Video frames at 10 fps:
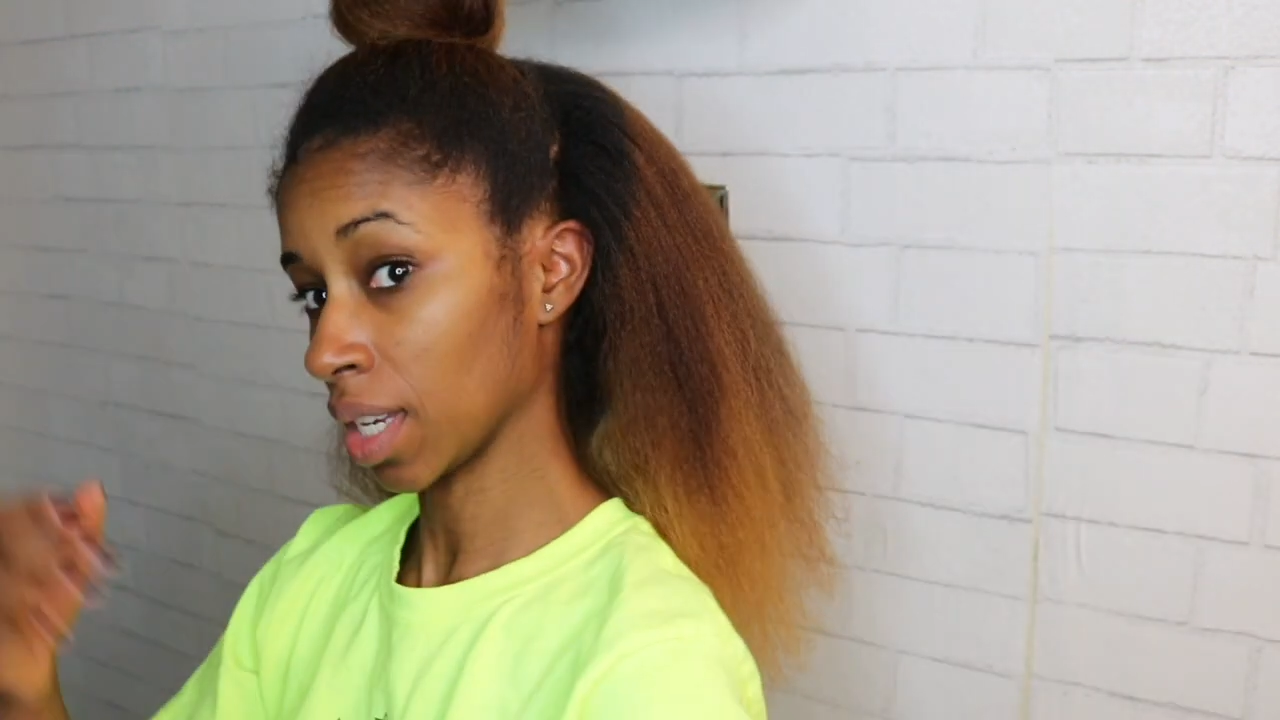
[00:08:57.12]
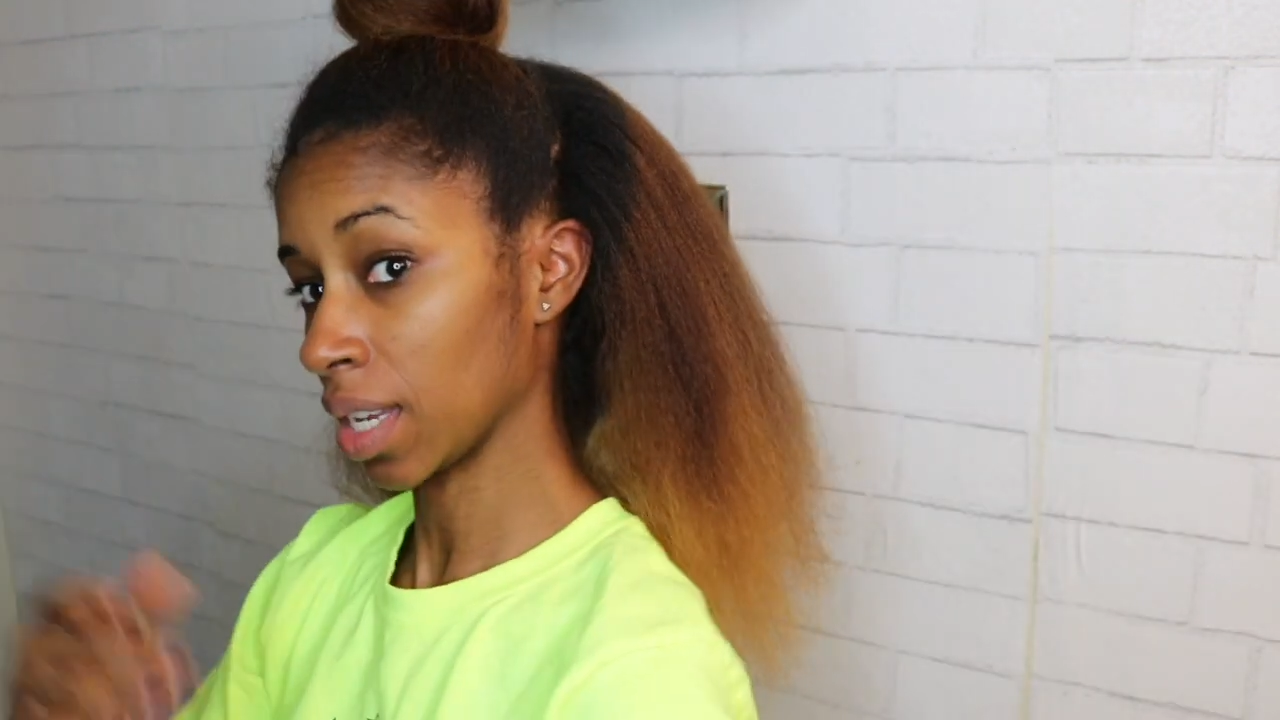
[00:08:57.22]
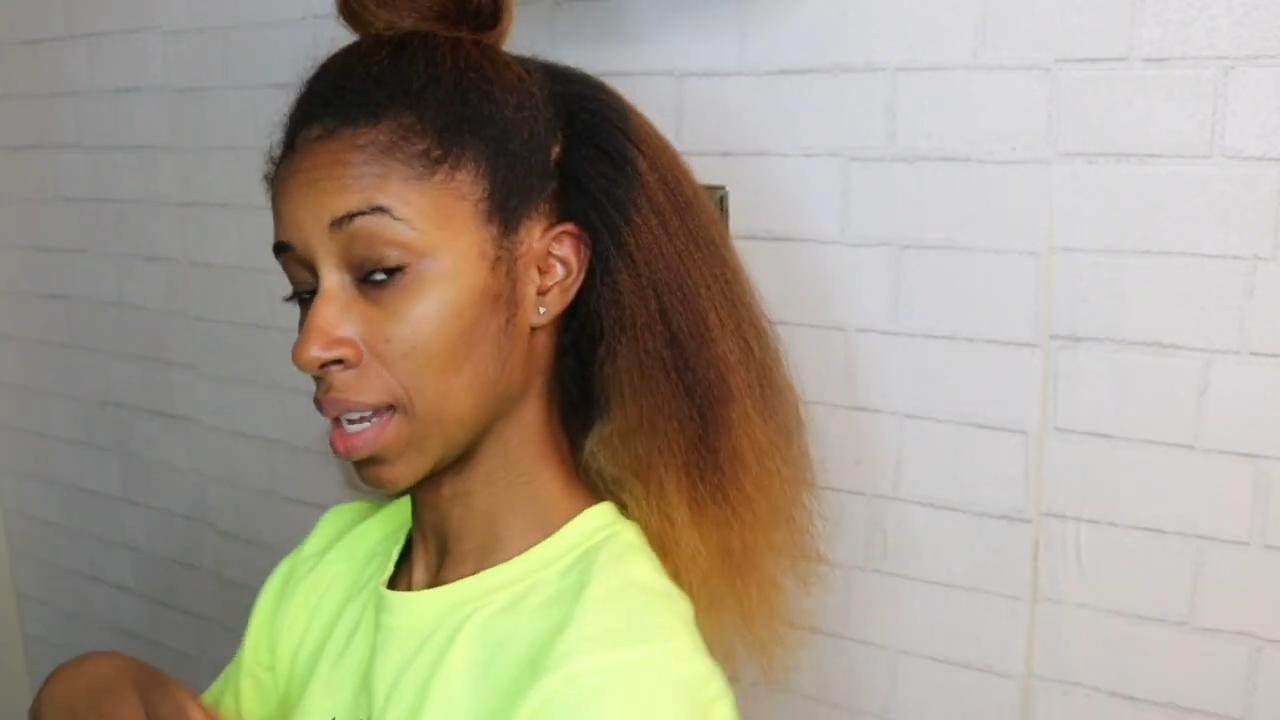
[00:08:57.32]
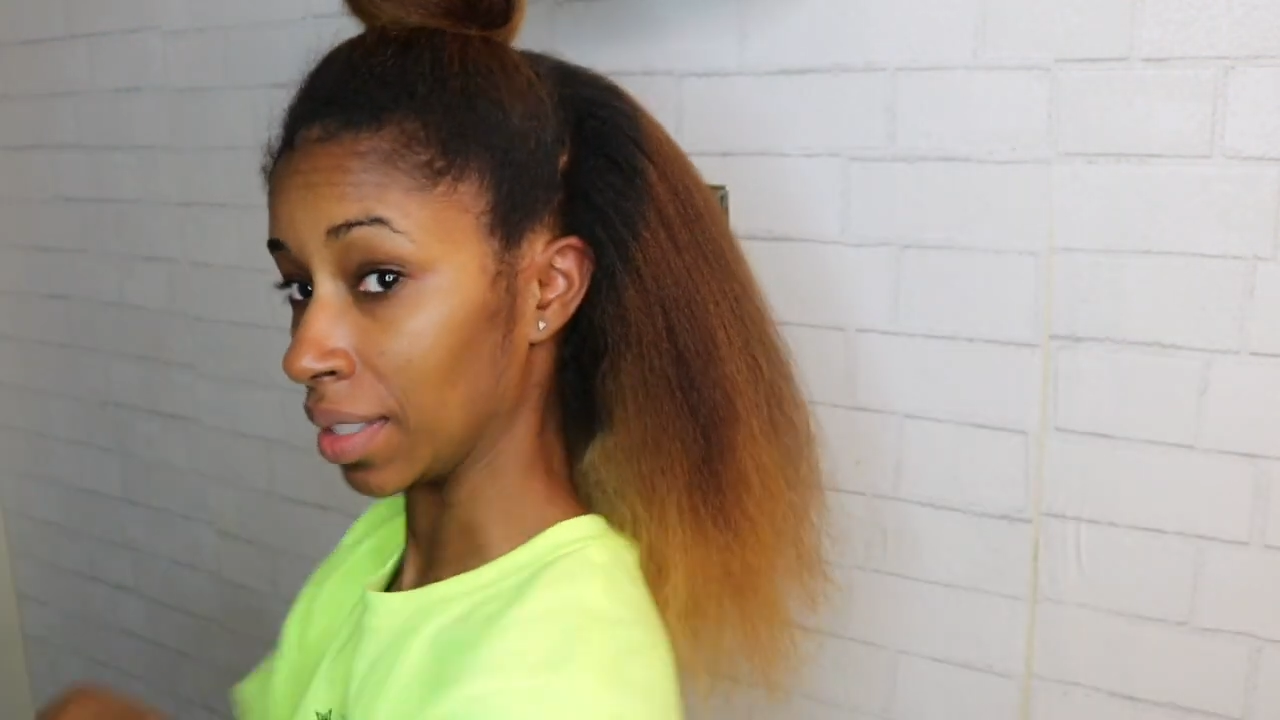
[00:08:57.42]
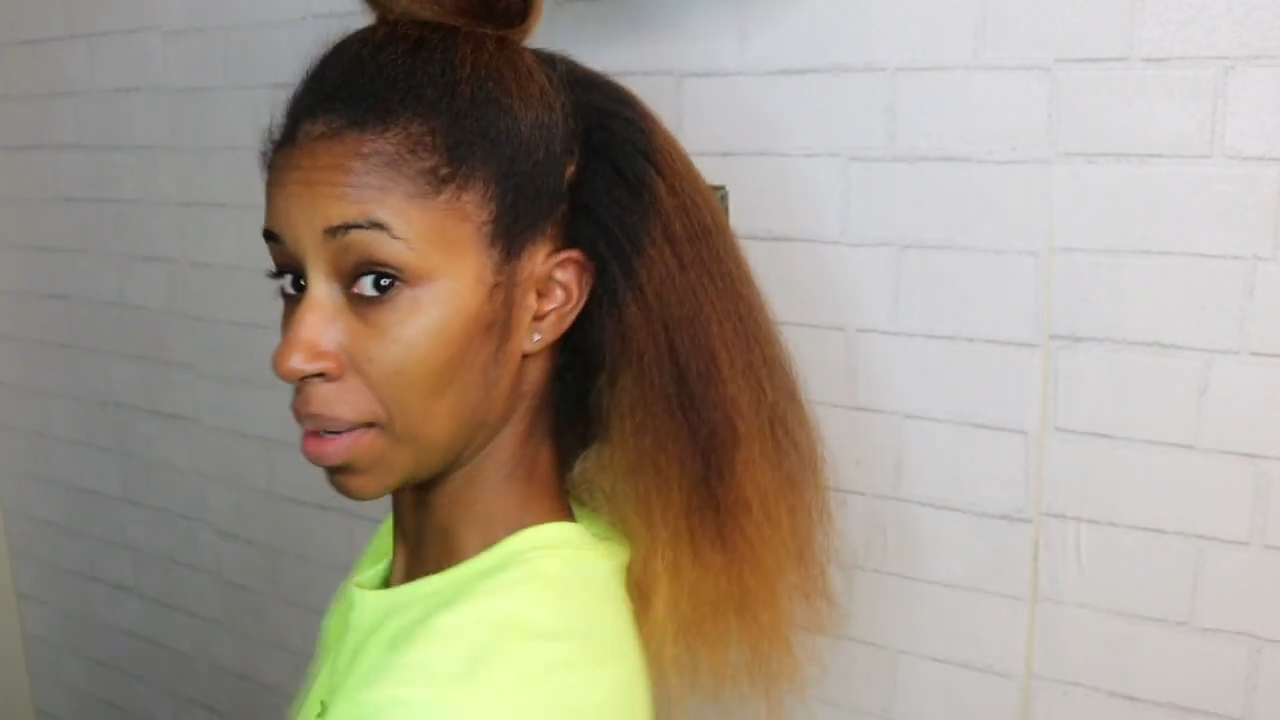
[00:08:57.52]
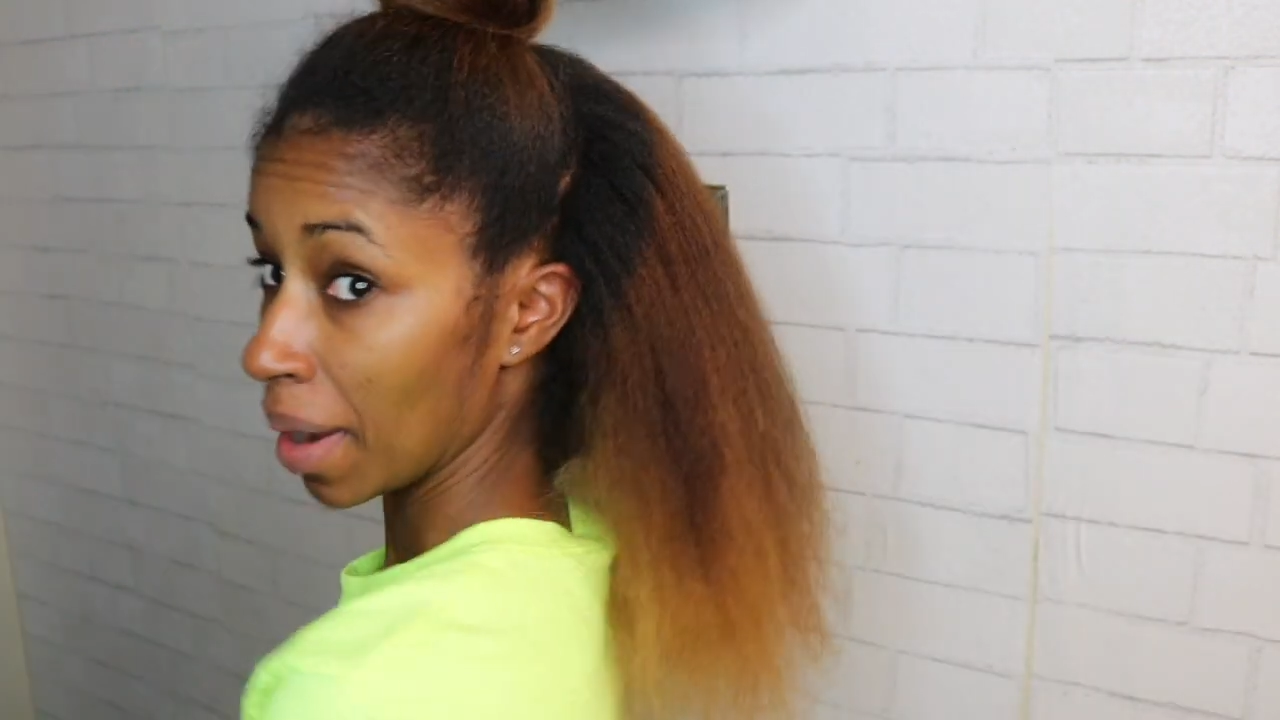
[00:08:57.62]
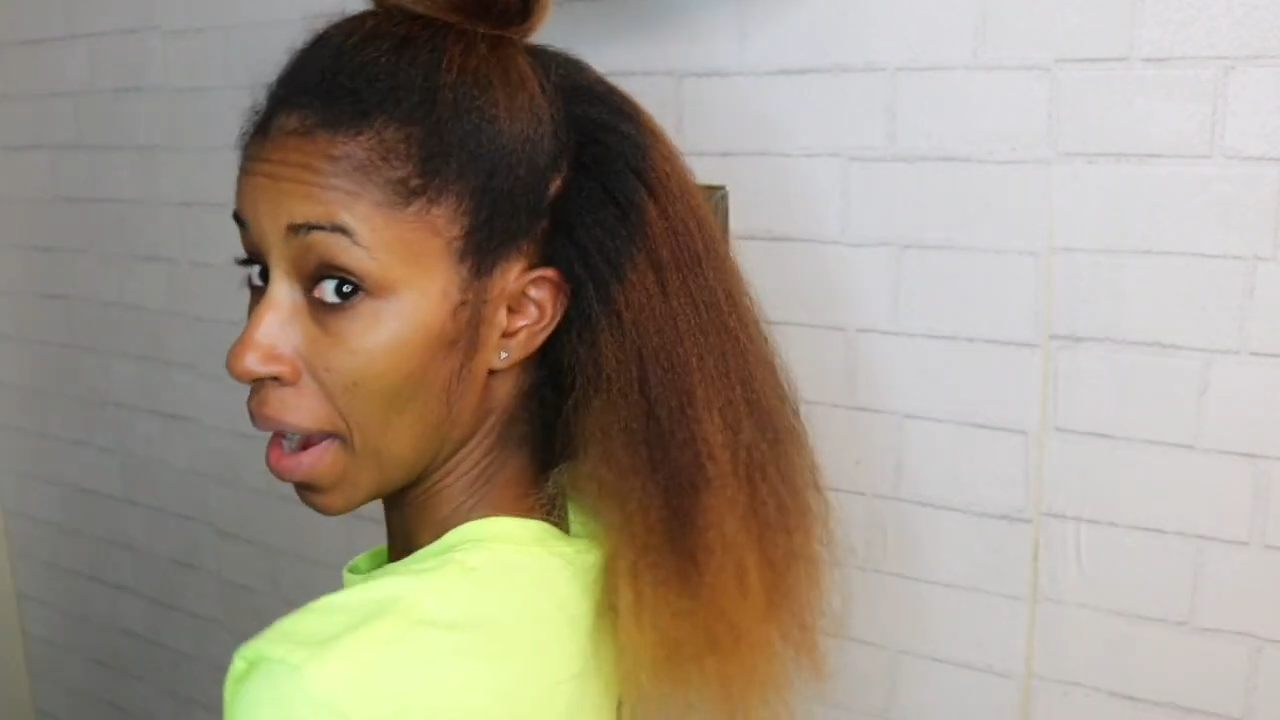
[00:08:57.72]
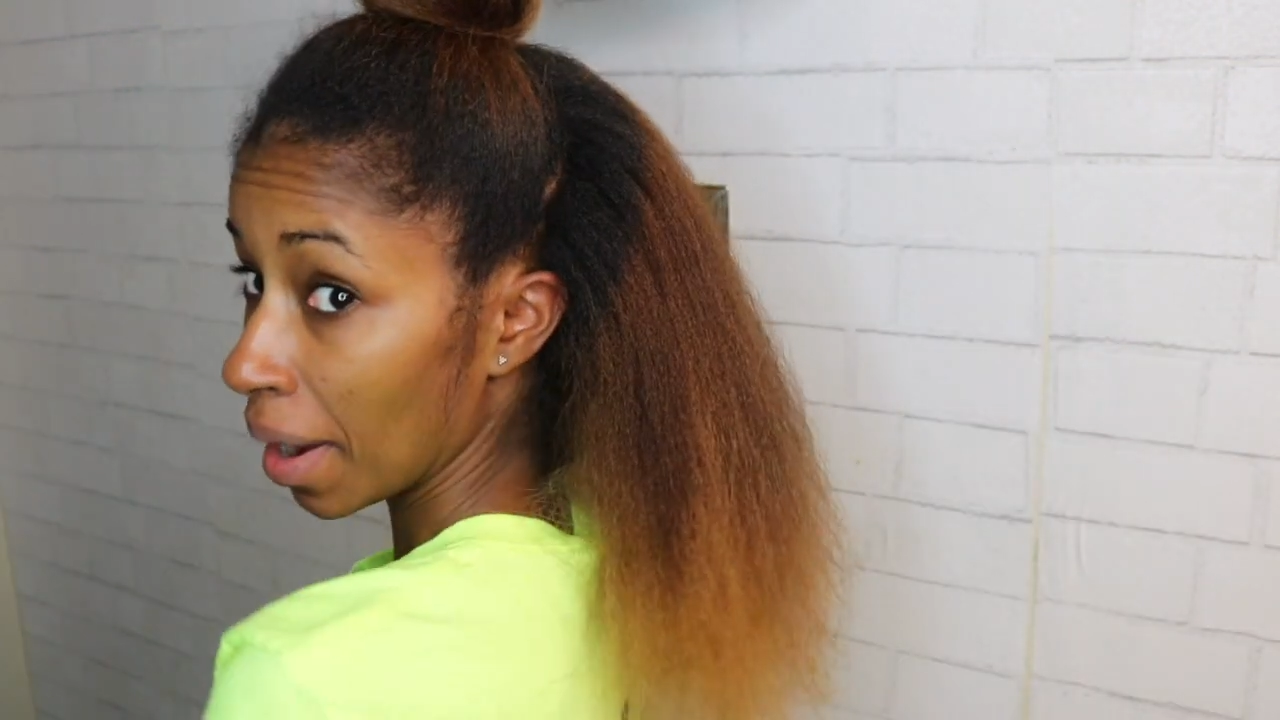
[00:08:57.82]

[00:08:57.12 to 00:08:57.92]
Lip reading: Y'all see my